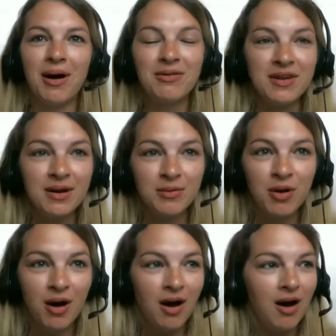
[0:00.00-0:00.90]
was like,
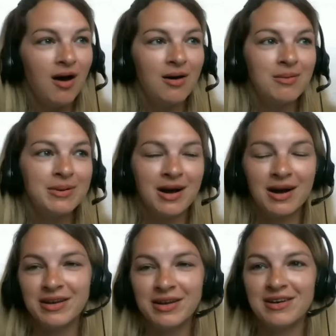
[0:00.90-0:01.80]
oh my God, I
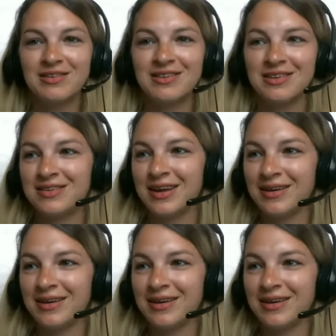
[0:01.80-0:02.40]
need an assistant.